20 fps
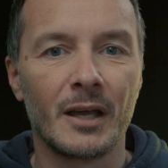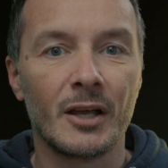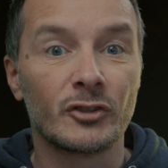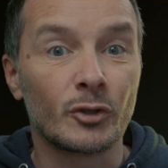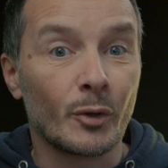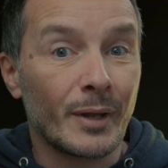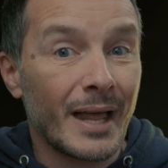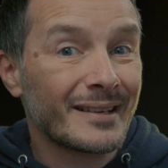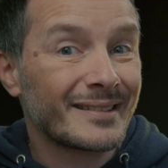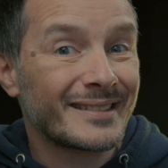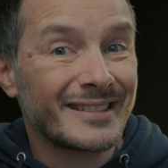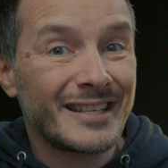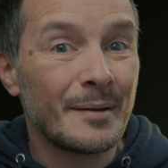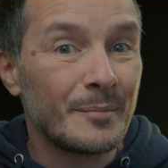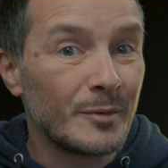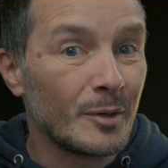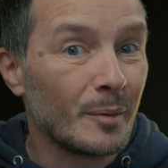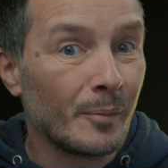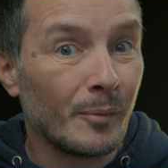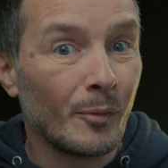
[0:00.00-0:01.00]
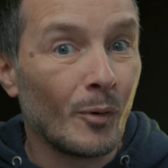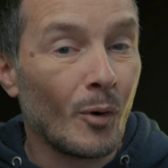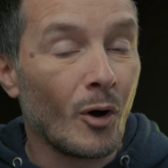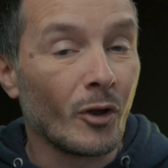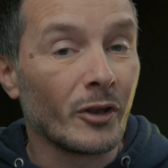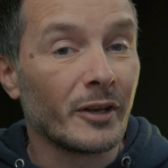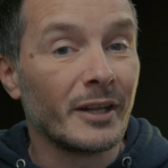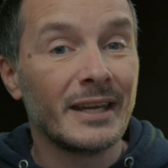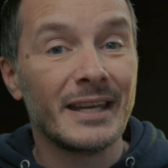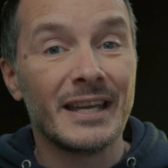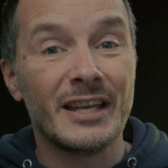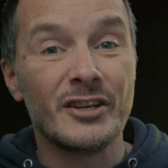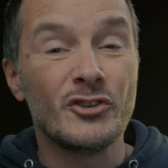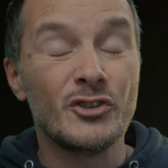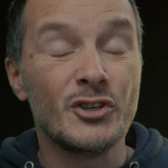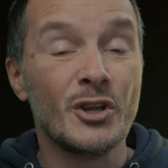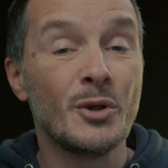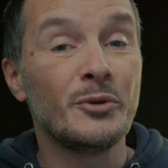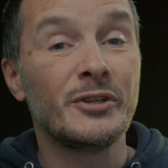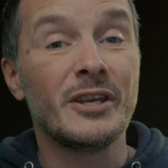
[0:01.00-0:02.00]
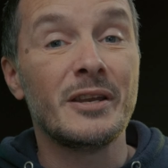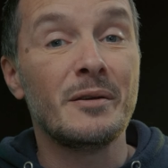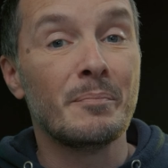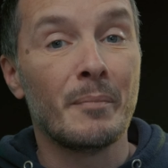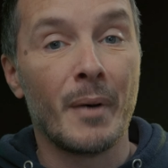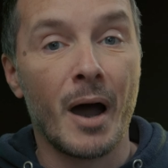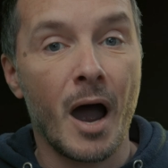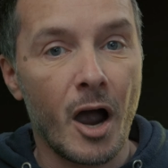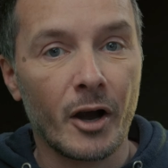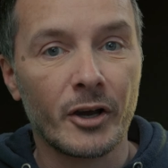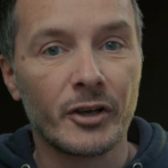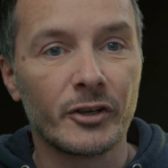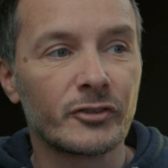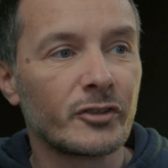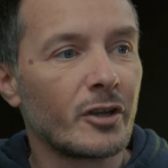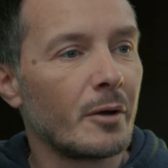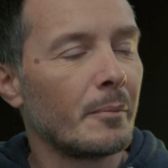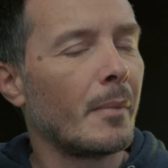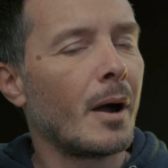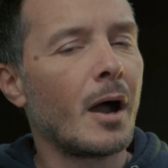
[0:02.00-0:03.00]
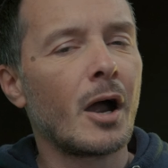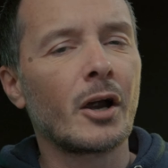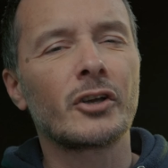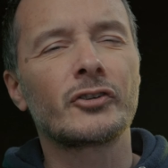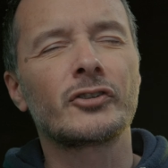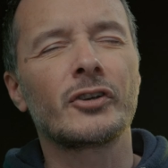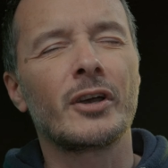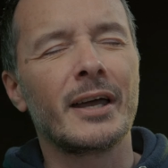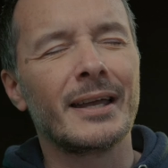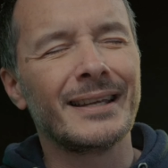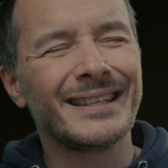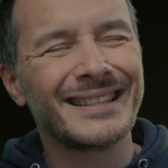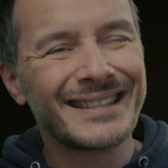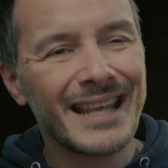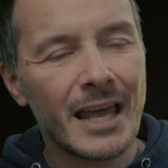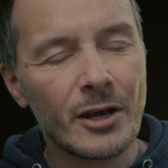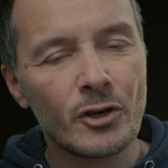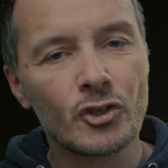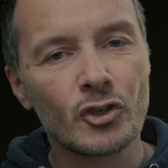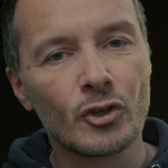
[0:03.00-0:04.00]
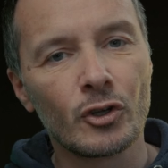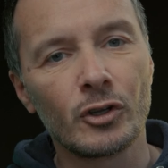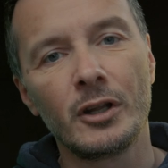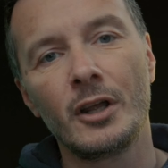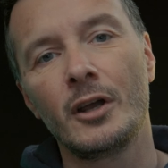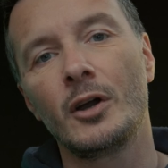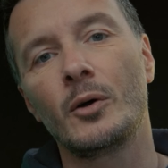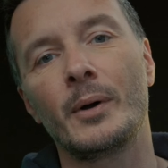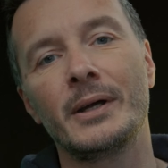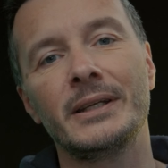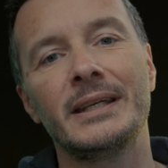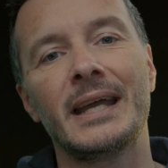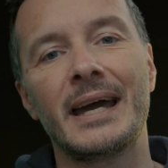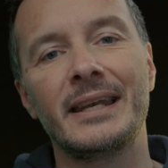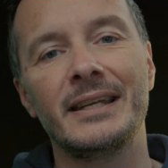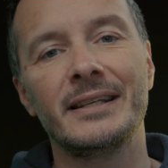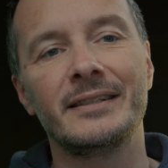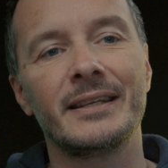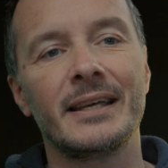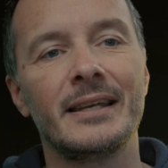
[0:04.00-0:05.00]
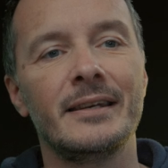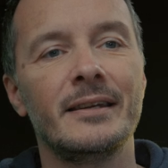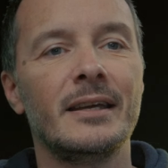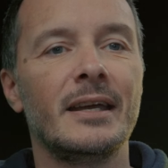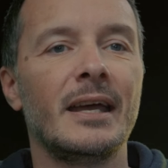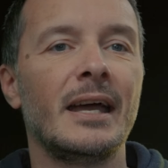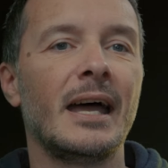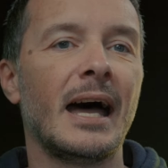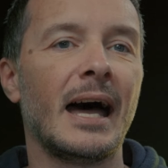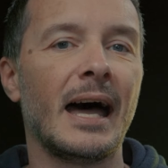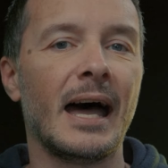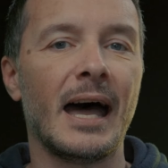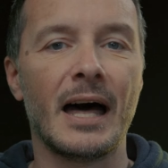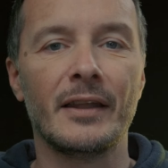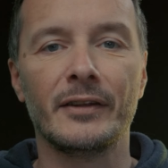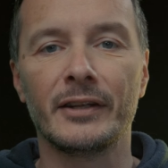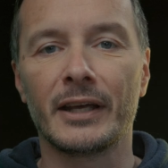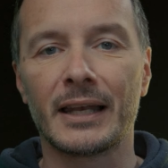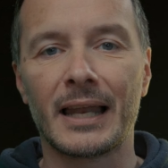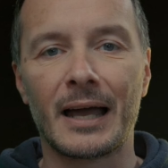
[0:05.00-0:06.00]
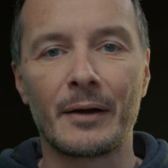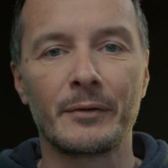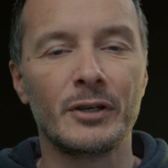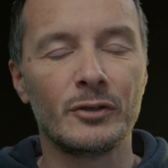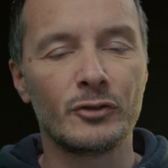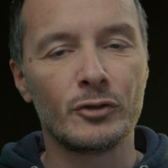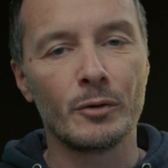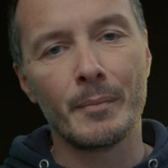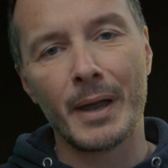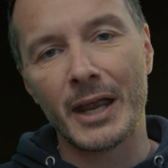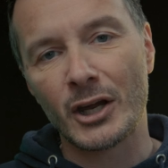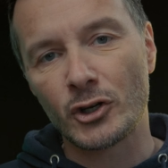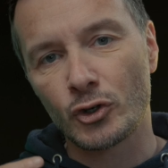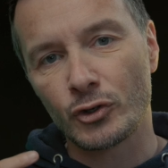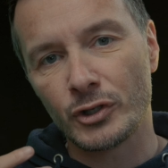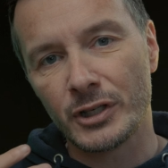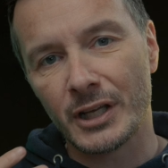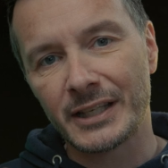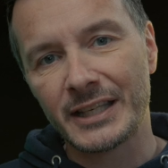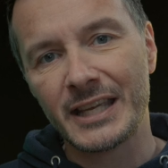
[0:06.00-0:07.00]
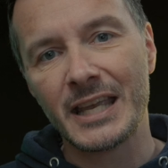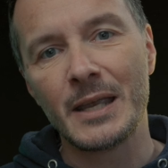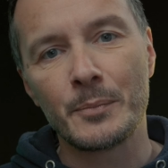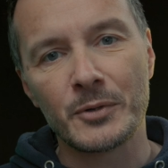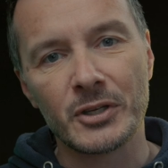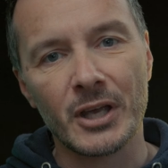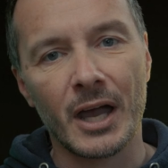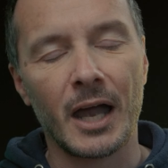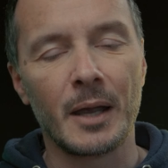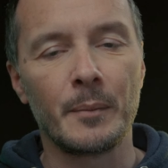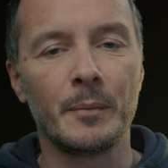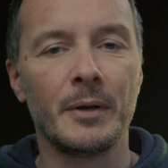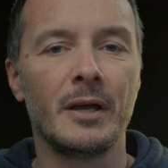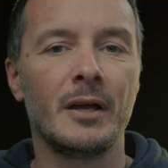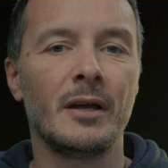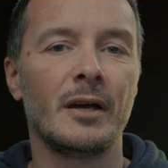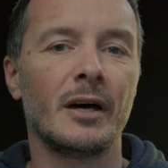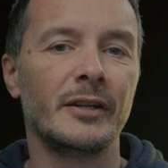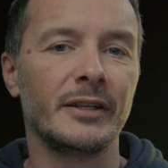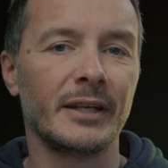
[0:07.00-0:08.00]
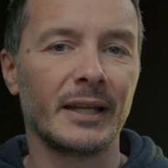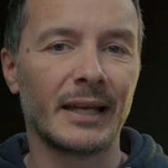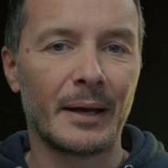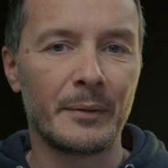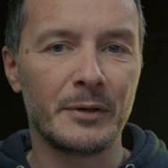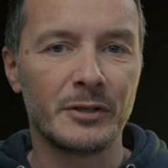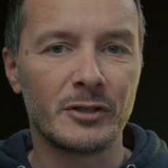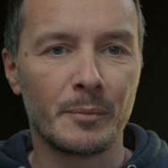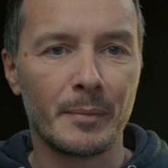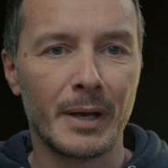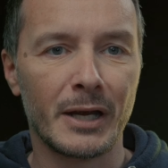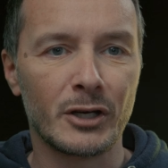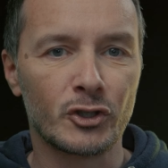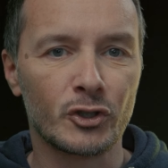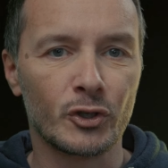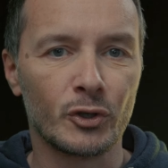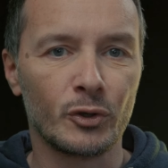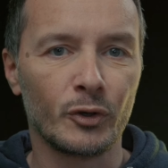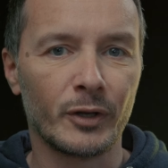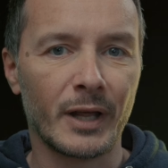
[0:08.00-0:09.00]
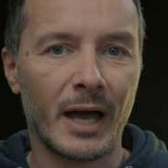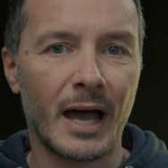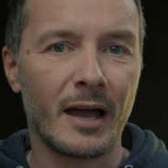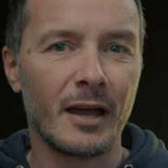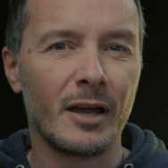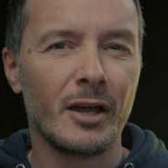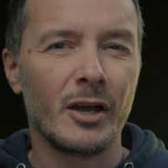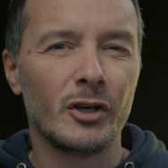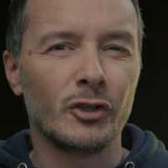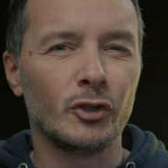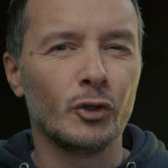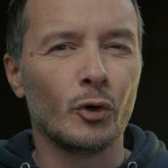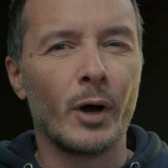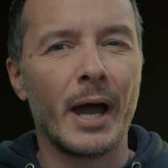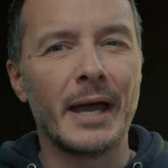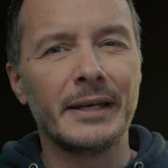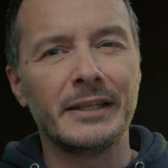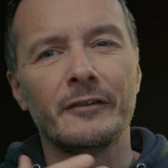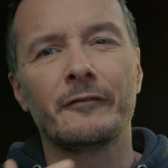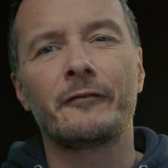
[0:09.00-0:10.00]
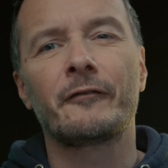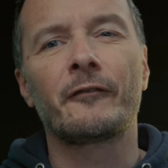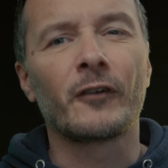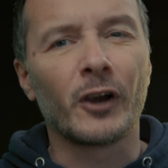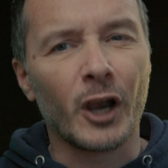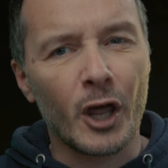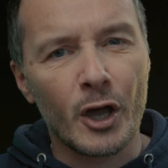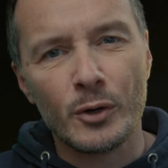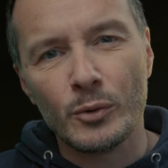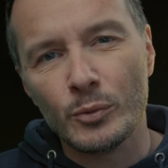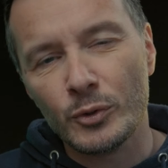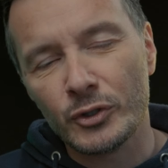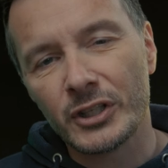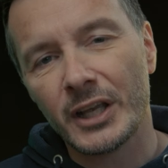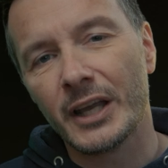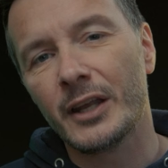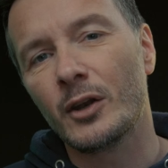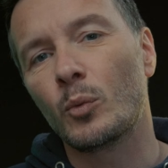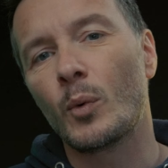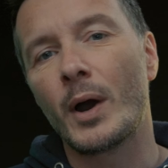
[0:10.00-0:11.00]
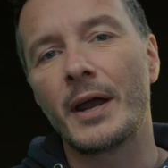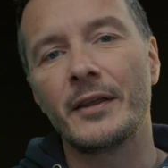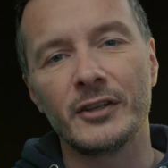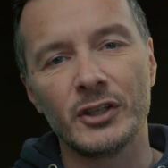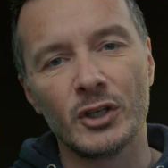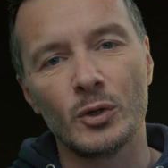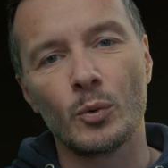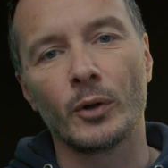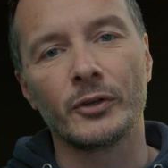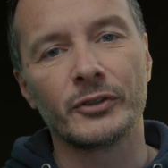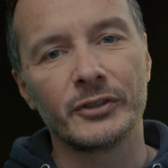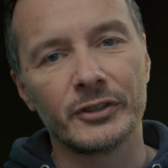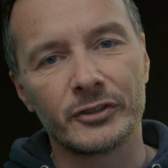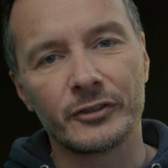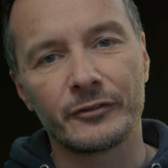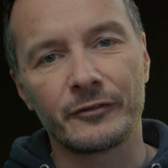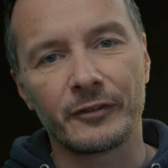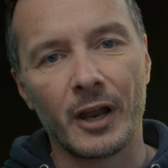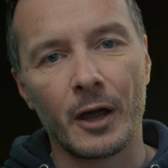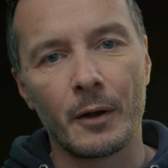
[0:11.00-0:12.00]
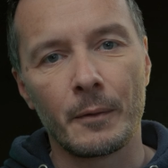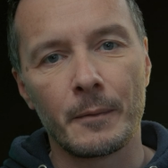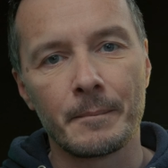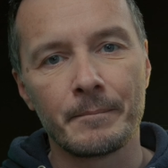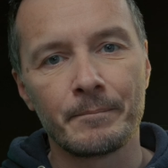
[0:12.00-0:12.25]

So that's tip number 1, is using markers. Markers are essential when you're editing, and they allow you to make sure you keep time, and they allow you to make sure that your edit flows in a way that you want it to flow.